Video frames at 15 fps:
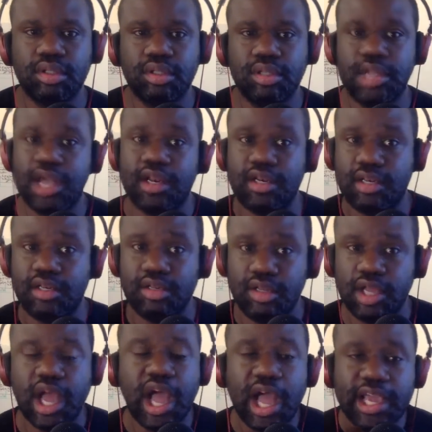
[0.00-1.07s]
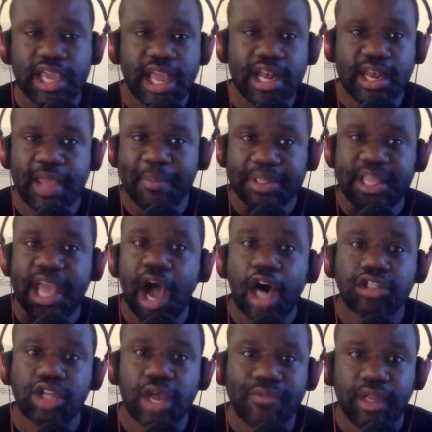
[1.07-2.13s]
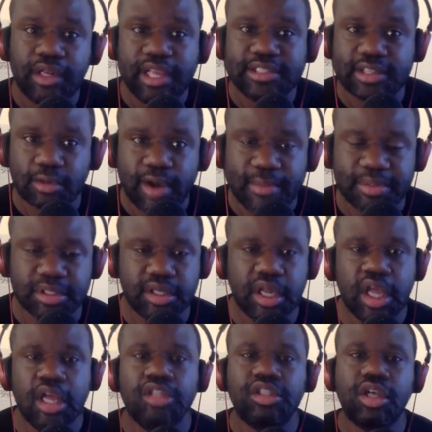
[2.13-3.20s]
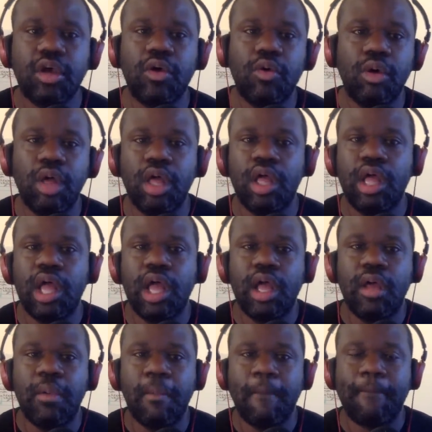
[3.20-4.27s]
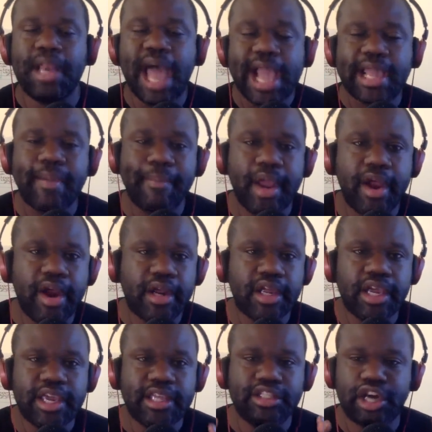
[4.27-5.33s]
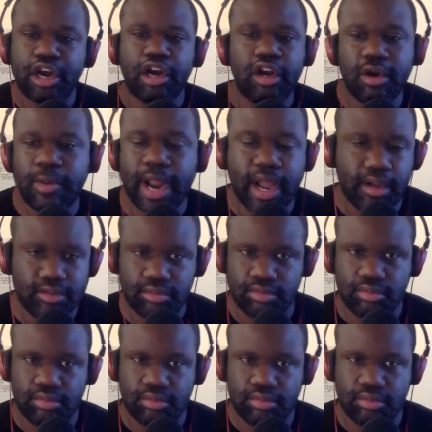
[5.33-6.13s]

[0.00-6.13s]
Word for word: Now, again, they, but they also have the least corruption. So, Black America can turn it around.